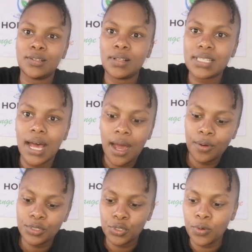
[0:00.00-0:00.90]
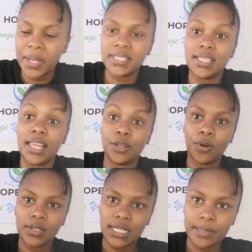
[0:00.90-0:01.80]
The results are out. You go and see
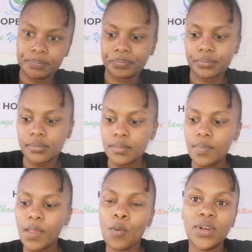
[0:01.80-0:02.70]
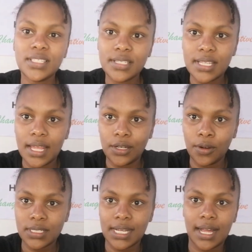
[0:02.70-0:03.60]
the doctor. Once you see the
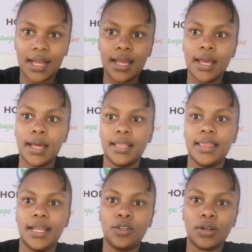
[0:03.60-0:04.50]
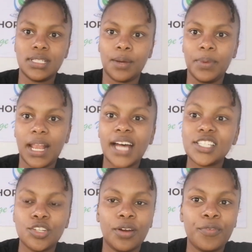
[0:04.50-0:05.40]
doctor will
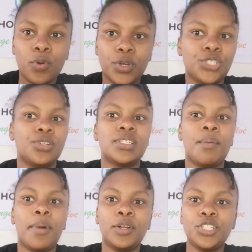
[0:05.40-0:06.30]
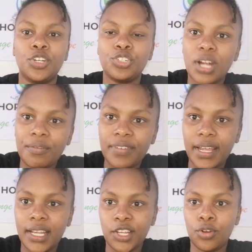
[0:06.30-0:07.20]
ask you a few questions about your
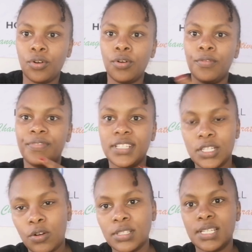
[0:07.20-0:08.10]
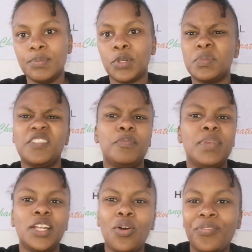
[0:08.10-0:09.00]
travel, your physical symptoms,
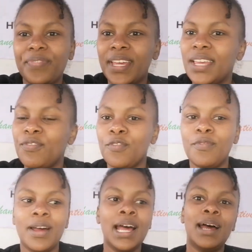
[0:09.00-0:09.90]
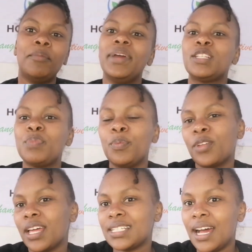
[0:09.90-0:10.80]
if you've been coughing, if you've met
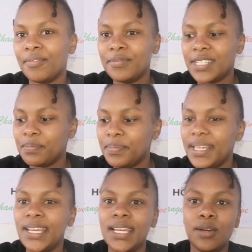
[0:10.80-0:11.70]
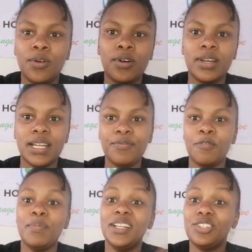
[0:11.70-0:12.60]
people that have TB, or
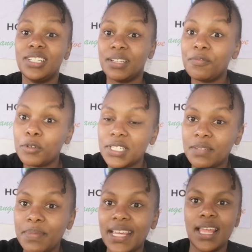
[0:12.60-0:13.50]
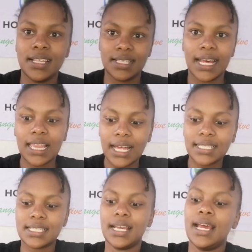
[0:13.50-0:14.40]
if you've been treated for TB, things like
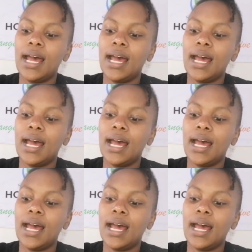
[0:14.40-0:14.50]
that.